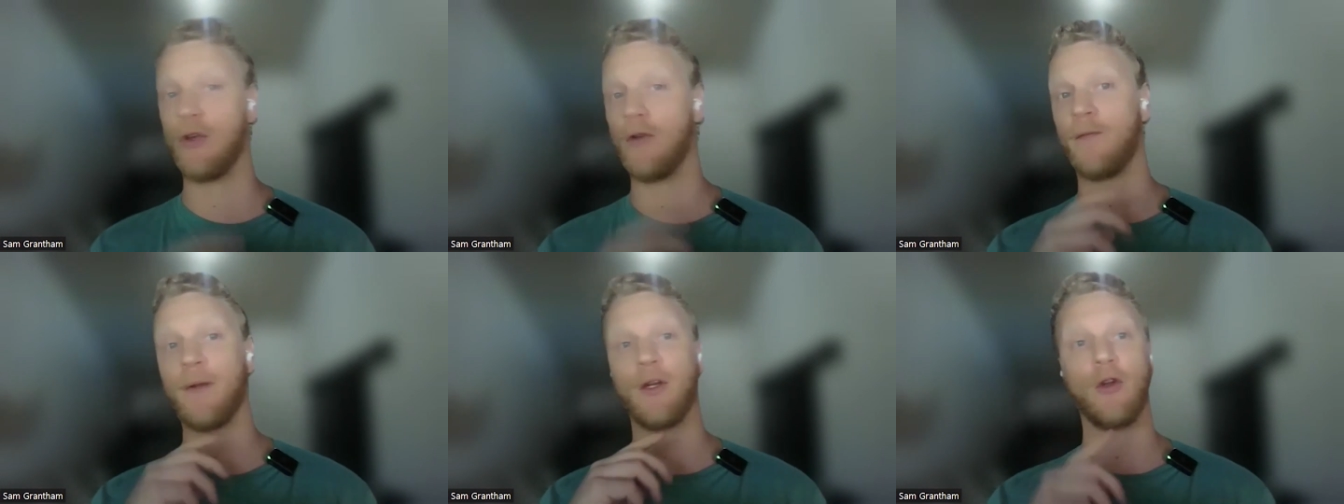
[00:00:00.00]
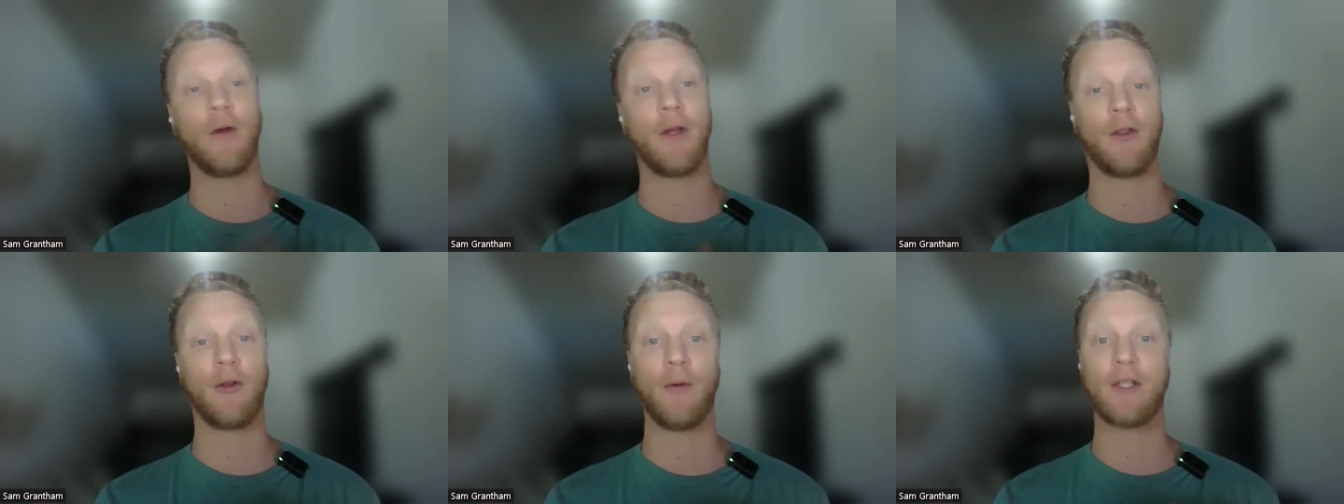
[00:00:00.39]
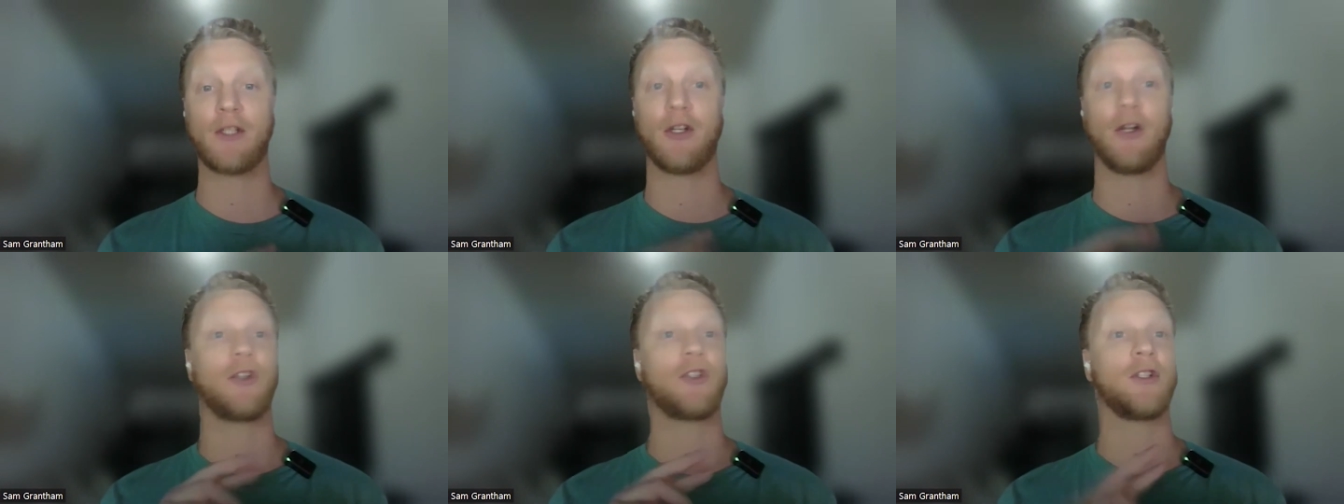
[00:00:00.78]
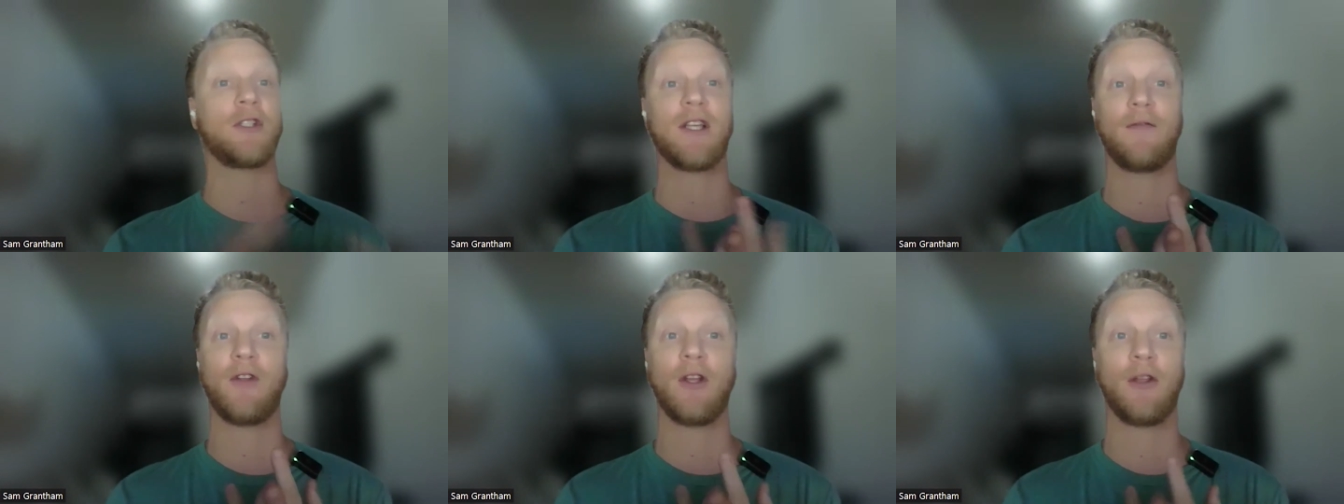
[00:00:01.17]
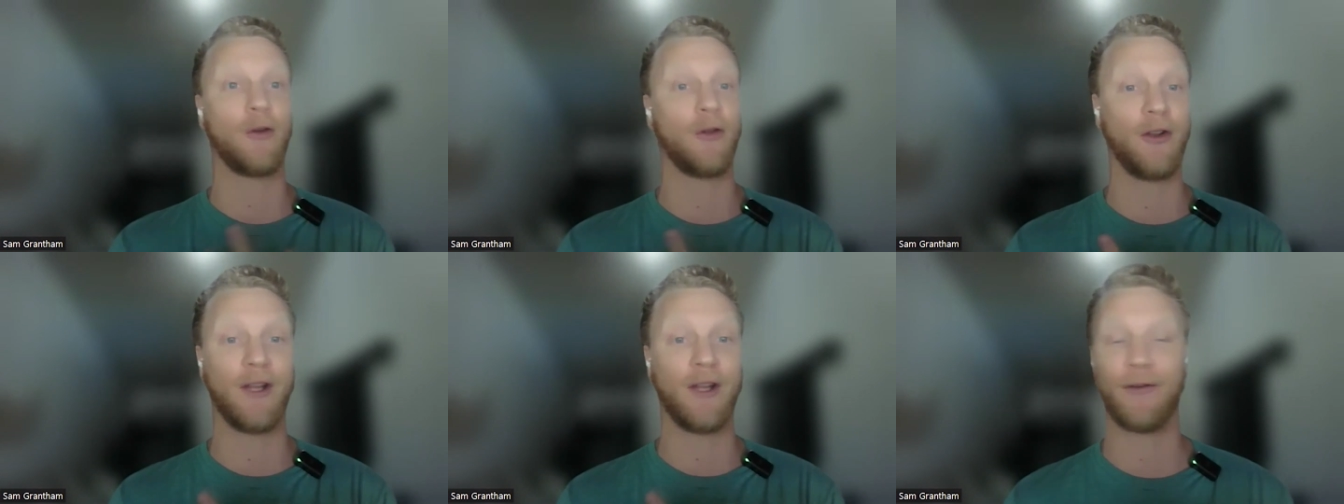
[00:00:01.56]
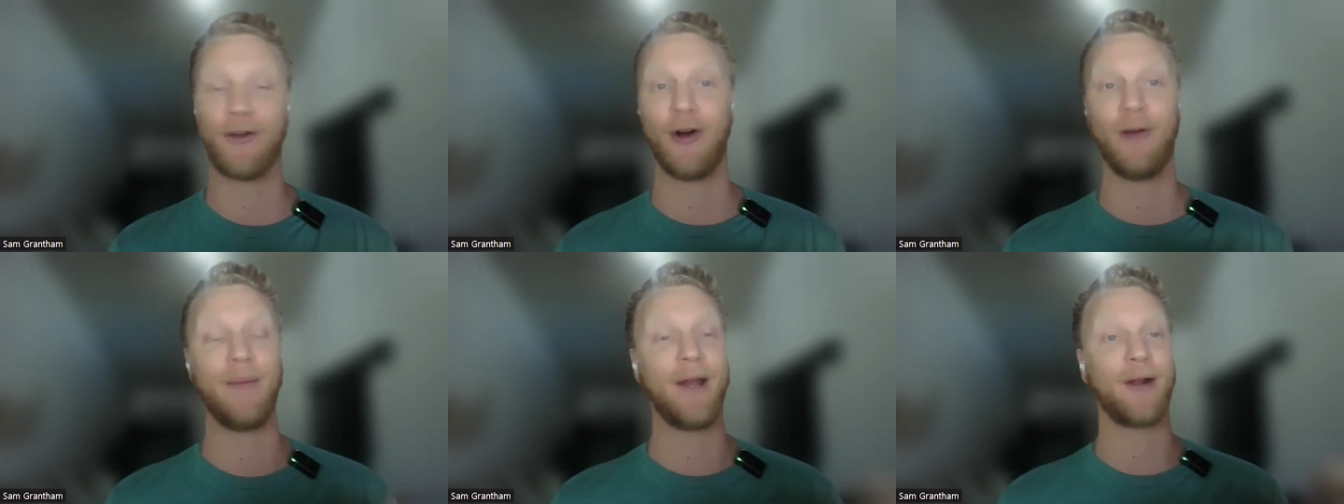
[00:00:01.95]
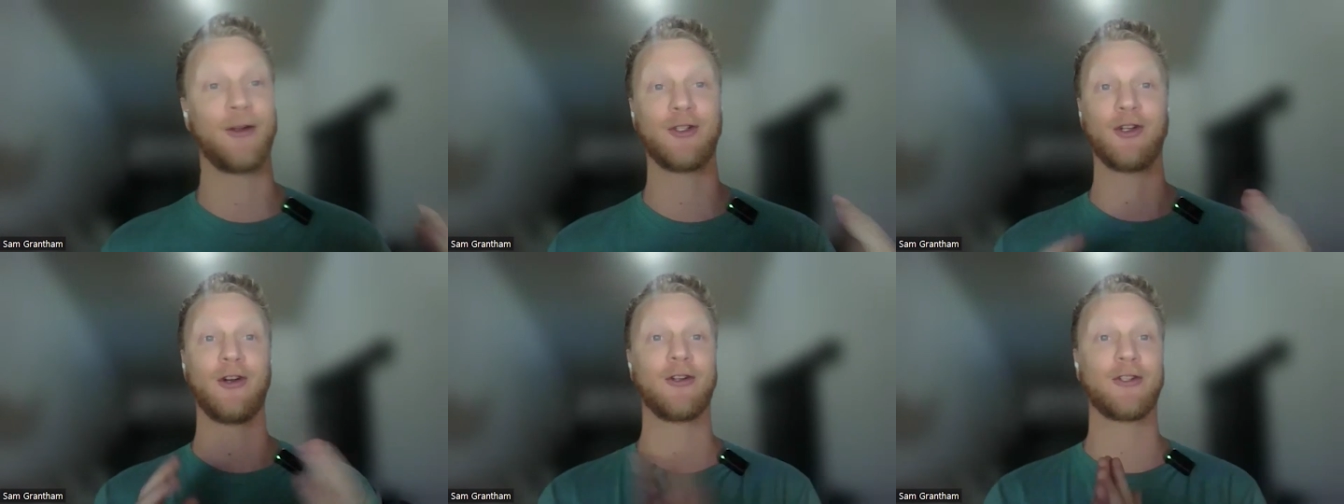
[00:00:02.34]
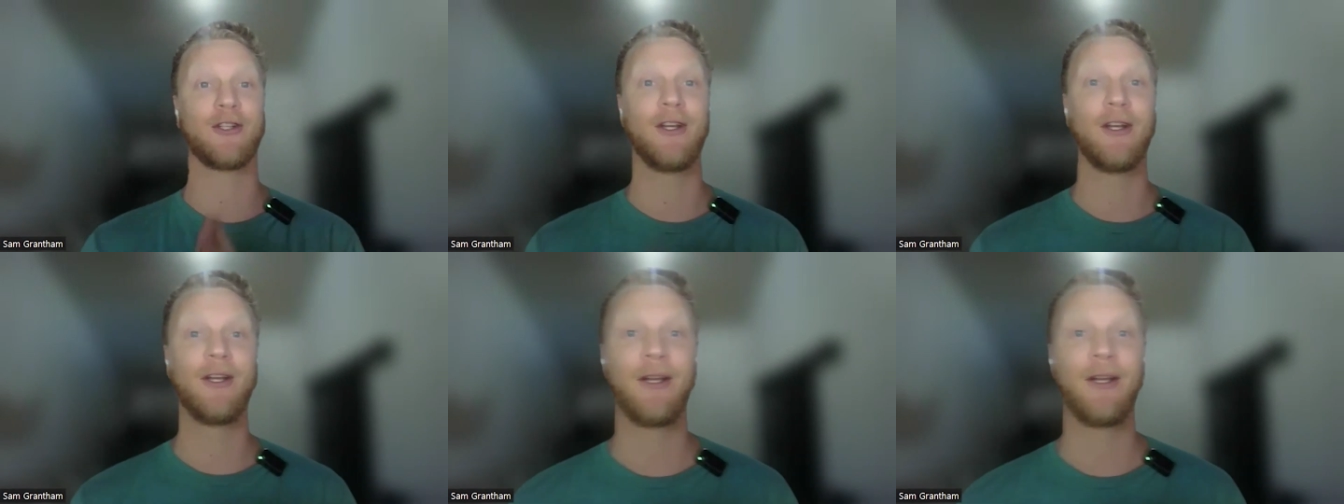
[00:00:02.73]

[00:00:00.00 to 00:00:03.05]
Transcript: You've been doing the research and sifting through the difficult medical journals.